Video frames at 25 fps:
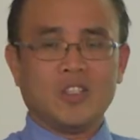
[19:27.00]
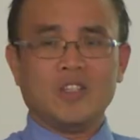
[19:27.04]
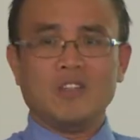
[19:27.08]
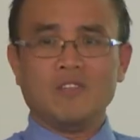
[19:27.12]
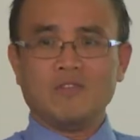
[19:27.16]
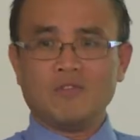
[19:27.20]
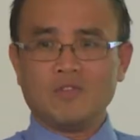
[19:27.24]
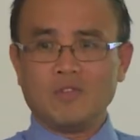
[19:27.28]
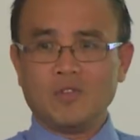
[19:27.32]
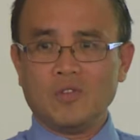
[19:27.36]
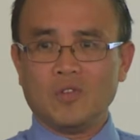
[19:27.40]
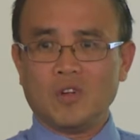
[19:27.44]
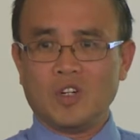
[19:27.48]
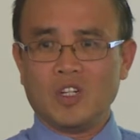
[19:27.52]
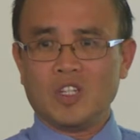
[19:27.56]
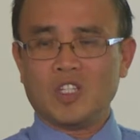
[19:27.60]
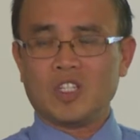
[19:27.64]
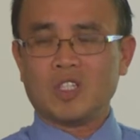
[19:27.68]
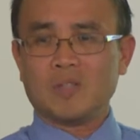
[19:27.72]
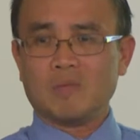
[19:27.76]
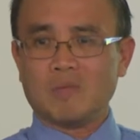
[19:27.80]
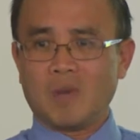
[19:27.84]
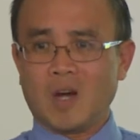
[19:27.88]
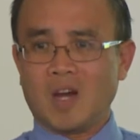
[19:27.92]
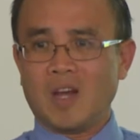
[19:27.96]

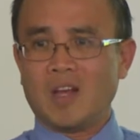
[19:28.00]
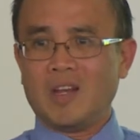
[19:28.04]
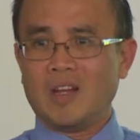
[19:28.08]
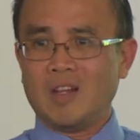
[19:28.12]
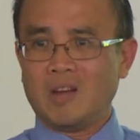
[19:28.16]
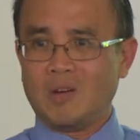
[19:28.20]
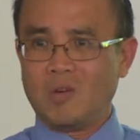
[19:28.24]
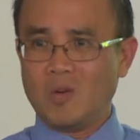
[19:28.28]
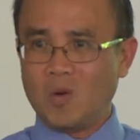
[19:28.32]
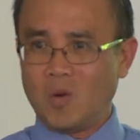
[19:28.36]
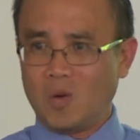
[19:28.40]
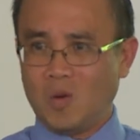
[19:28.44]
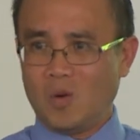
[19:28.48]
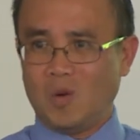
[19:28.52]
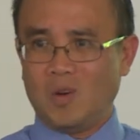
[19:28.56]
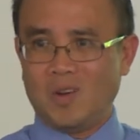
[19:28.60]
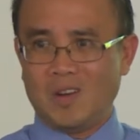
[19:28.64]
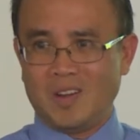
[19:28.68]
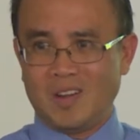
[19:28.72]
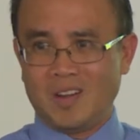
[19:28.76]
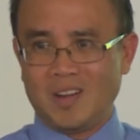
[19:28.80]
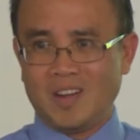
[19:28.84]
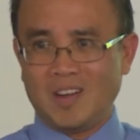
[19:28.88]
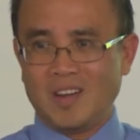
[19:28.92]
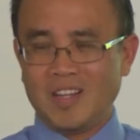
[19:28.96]
influenced by the goal.
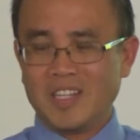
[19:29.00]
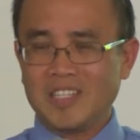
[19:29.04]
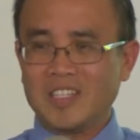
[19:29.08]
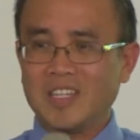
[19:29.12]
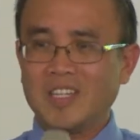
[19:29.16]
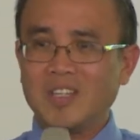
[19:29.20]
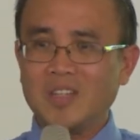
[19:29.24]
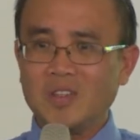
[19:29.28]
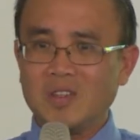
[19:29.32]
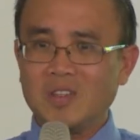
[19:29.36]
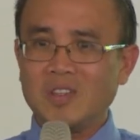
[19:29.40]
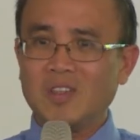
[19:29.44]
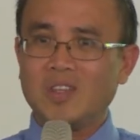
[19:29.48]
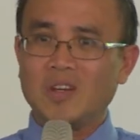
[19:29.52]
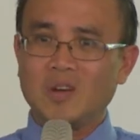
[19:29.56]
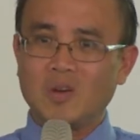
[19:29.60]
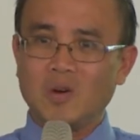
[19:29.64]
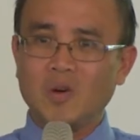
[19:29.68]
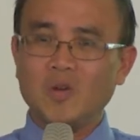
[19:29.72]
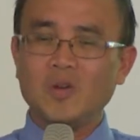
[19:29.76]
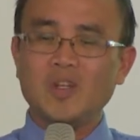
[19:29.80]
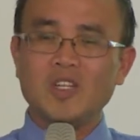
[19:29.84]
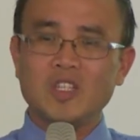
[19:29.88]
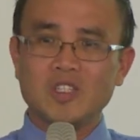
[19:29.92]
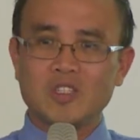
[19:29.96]
Let's say the
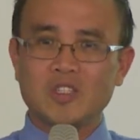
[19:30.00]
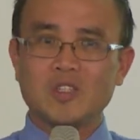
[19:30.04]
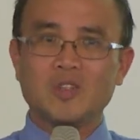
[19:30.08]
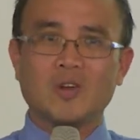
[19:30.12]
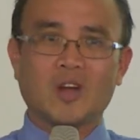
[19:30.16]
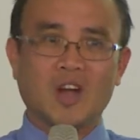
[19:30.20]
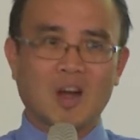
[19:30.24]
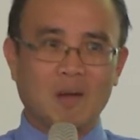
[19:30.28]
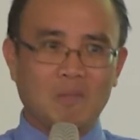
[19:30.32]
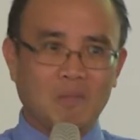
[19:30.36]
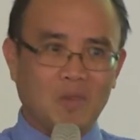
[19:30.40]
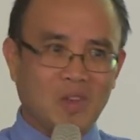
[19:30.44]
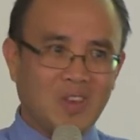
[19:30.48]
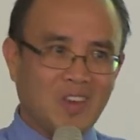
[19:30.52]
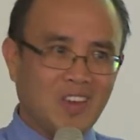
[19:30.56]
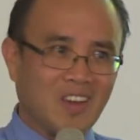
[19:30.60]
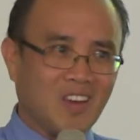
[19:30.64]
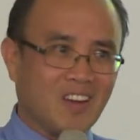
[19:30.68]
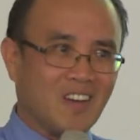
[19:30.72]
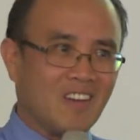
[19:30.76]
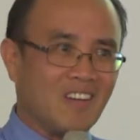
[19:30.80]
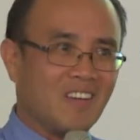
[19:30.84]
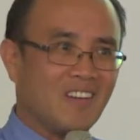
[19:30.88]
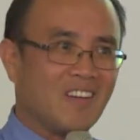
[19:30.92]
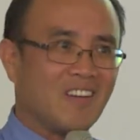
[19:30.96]
goal is to come
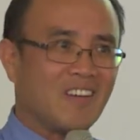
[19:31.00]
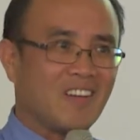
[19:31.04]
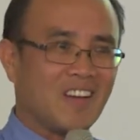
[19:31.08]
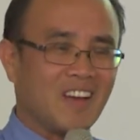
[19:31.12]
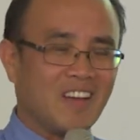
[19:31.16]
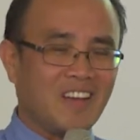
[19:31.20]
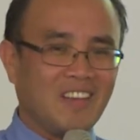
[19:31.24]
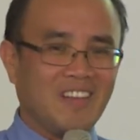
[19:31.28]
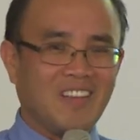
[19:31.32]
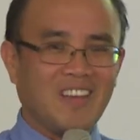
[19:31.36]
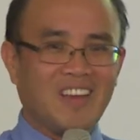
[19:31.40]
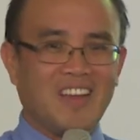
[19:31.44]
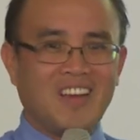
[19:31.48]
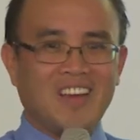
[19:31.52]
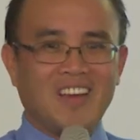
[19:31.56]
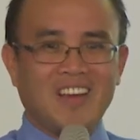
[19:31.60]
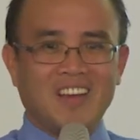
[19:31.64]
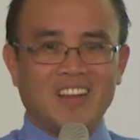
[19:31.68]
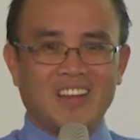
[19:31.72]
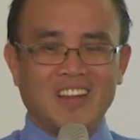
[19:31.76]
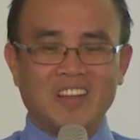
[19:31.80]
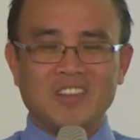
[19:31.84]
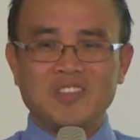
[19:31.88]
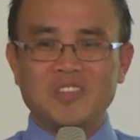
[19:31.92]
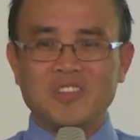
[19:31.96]
here, right?
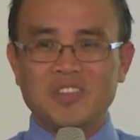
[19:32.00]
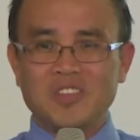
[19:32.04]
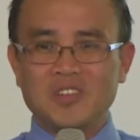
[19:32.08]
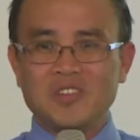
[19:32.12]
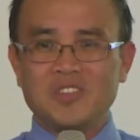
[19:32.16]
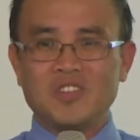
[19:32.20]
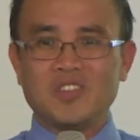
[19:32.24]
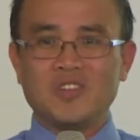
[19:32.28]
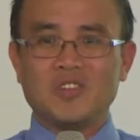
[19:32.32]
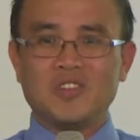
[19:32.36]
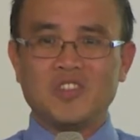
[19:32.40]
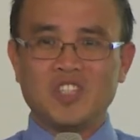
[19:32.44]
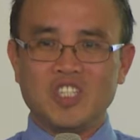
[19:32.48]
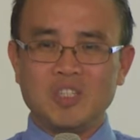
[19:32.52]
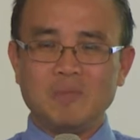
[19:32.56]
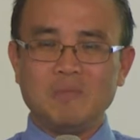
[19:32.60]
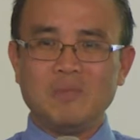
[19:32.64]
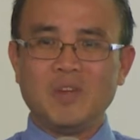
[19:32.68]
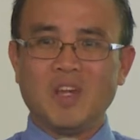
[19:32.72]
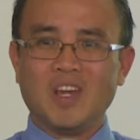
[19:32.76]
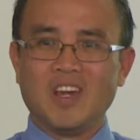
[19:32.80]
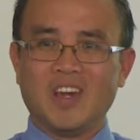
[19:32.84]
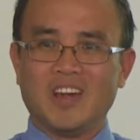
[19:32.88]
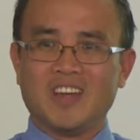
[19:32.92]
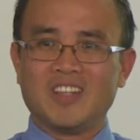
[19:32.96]
Then you use your
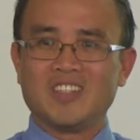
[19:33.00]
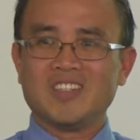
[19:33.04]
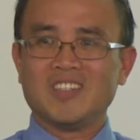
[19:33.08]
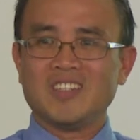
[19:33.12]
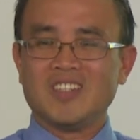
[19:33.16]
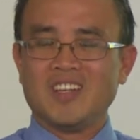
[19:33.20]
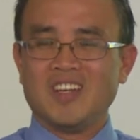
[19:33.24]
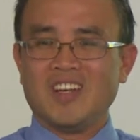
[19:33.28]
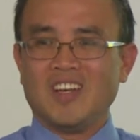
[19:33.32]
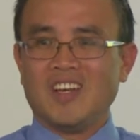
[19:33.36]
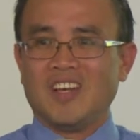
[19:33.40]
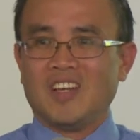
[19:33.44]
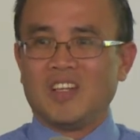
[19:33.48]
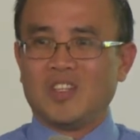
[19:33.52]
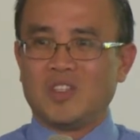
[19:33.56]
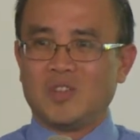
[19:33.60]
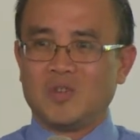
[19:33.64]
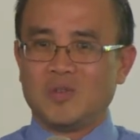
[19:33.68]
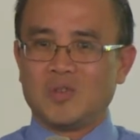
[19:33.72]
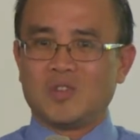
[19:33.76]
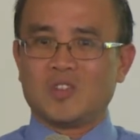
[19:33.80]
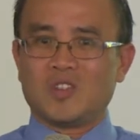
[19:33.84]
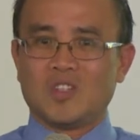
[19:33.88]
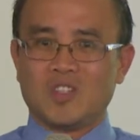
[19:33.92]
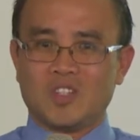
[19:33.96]
GPS
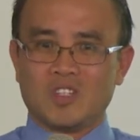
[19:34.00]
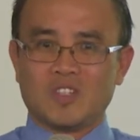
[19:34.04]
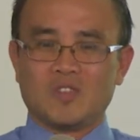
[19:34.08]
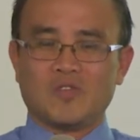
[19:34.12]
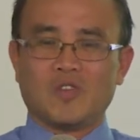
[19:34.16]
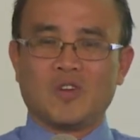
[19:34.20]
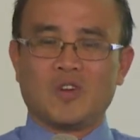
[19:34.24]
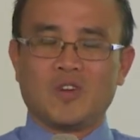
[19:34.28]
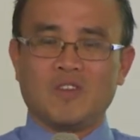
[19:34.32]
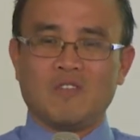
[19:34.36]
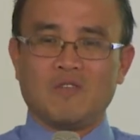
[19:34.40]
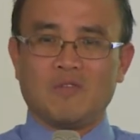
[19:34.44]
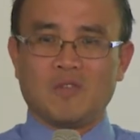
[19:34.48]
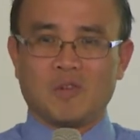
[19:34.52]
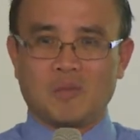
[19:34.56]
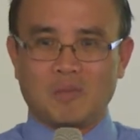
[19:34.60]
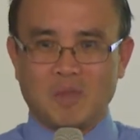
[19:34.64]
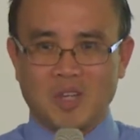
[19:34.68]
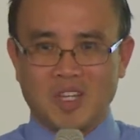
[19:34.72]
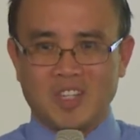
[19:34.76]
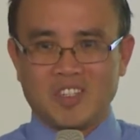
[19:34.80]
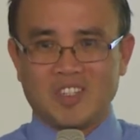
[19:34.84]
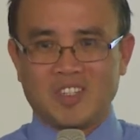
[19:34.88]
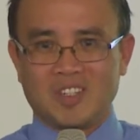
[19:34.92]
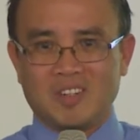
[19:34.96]
to search for
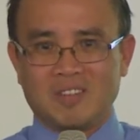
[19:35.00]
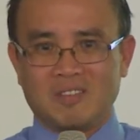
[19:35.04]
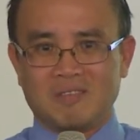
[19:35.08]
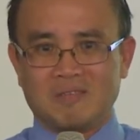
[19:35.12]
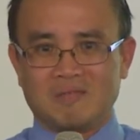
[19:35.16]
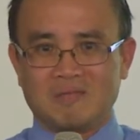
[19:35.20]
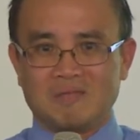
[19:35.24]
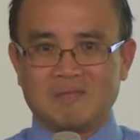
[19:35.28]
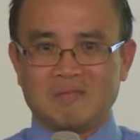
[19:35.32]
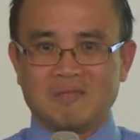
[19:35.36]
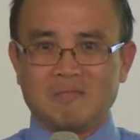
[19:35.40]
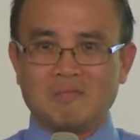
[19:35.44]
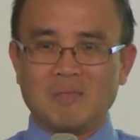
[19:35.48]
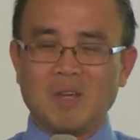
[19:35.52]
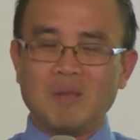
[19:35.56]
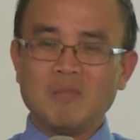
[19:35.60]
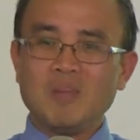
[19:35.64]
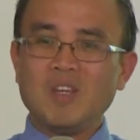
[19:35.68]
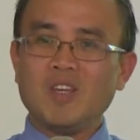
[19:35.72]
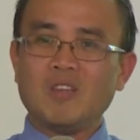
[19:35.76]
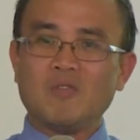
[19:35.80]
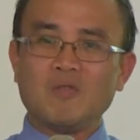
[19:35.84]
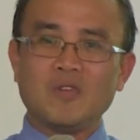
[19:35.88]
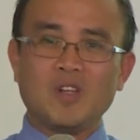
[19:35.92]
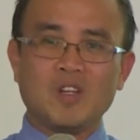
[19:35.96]
information.
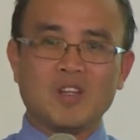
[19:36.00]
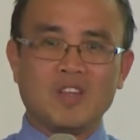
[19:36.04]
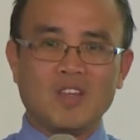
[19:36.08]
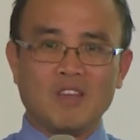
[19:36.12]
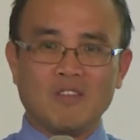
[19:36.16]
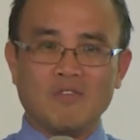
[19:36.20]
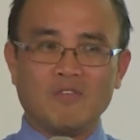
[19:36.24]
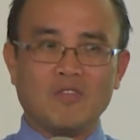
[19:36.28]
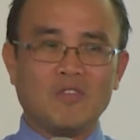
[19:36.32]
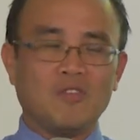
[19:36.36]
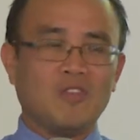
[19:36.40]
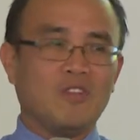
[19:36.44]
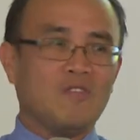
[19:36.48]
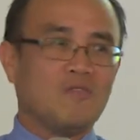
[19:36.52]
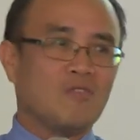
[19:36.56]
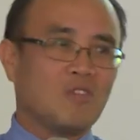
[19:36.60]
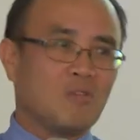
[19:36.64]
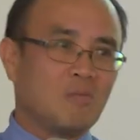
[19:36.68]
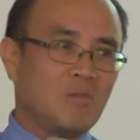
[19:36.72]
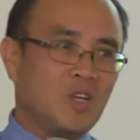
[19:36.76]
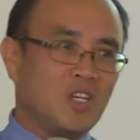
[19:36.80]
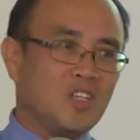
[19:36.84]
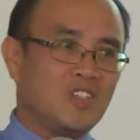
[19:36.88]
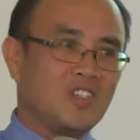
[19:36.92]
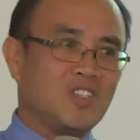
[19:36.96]
Maybe it will give you
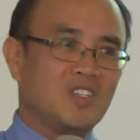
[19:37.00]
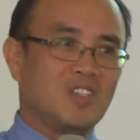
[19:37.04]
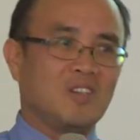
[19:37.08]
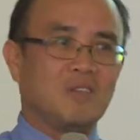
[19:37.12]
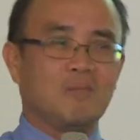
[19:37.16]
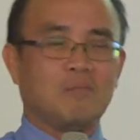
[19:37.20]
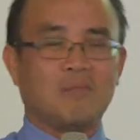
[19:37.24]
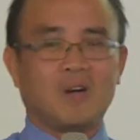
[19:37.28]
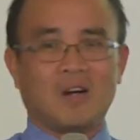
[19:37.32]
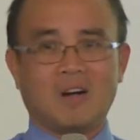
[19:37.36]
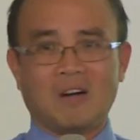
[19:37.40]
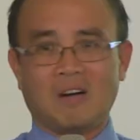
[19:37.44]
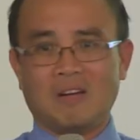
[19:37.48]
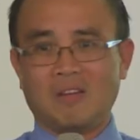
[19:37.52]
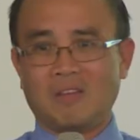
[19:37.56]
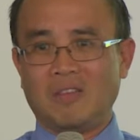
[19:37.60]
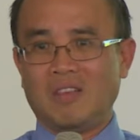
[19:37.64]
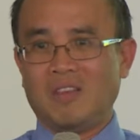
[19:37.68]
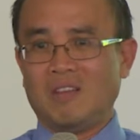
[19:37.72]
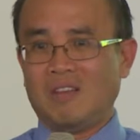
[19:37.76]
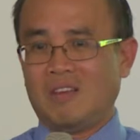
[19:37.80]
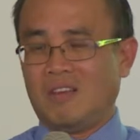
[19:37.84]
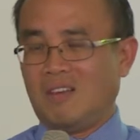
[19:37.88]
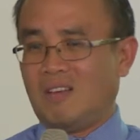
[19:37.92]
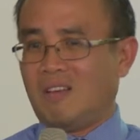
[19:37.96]
information
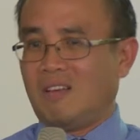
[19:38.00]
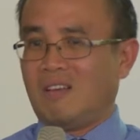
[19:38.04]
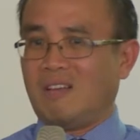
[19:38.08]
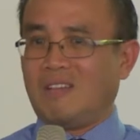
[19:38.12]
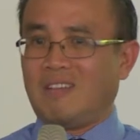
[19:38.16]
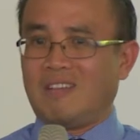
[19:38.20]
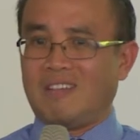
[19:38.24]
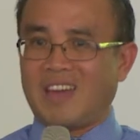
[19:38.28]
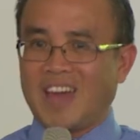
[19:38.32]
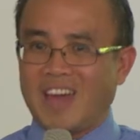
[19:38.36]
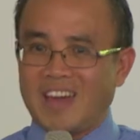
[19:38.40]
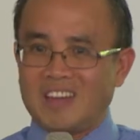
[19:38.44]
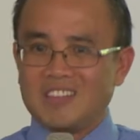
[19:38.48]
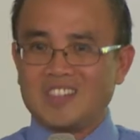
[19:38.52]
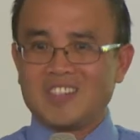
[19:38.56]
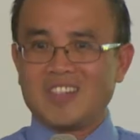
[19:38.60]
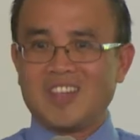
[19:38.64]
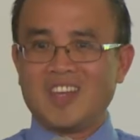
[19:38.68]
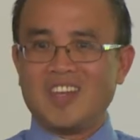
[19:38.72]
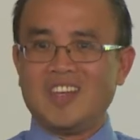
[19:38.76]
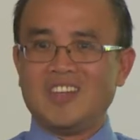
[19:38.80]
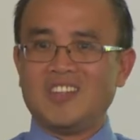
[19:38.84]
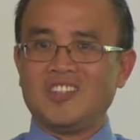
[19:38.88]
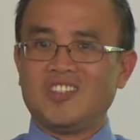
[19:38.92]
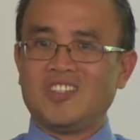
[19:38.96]
about a gas
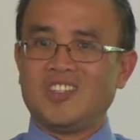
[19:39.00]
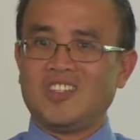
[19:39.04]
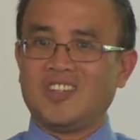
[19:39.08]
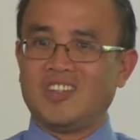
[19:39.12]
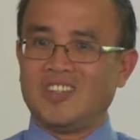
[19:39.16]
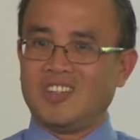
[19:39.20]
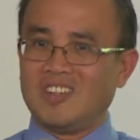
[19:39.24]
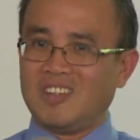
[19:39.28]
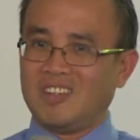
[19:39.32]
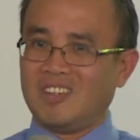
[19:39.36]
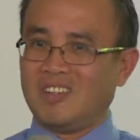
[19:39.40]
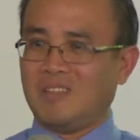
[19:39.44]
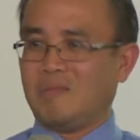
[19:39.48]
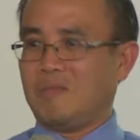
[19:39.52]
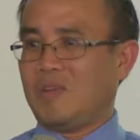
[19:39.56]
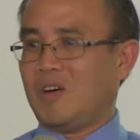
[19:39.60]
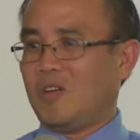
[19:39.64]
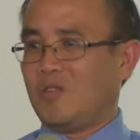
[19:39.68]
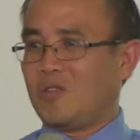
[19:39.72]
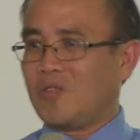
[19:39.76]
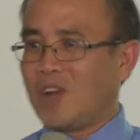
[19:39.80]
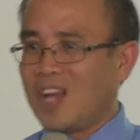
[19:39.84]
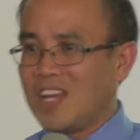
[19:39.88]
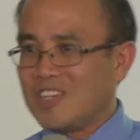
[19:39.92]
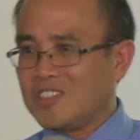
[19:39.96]
station,
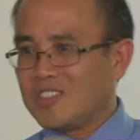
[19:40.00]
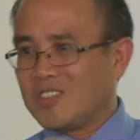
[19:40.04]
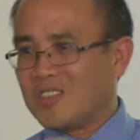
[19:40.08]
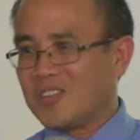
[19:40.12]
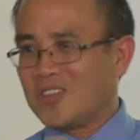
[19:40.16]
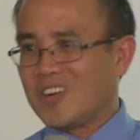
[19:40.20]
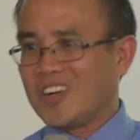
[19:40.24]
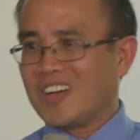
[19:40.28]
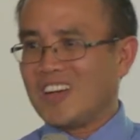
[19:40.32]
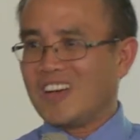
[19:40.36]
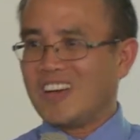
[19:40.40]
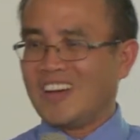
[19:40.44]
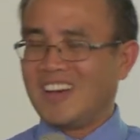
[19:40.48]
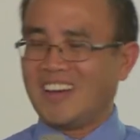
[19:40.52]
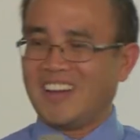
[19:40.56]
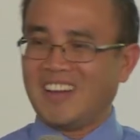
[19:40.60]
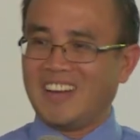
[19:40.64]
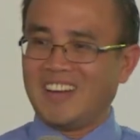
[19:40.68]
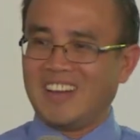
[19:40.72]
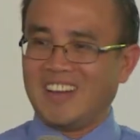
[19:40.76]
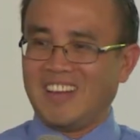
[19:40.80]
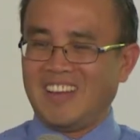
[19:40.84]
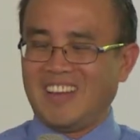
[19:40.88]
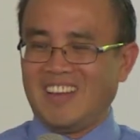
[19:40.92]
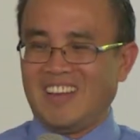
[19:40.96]
about restaurant.